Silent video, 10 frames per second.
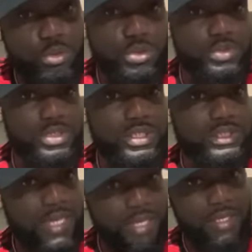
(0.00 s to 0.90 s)
So I don't
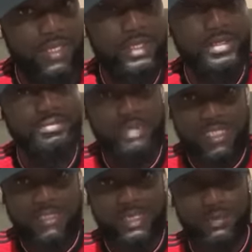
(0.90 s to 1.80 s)
say. What? Me say.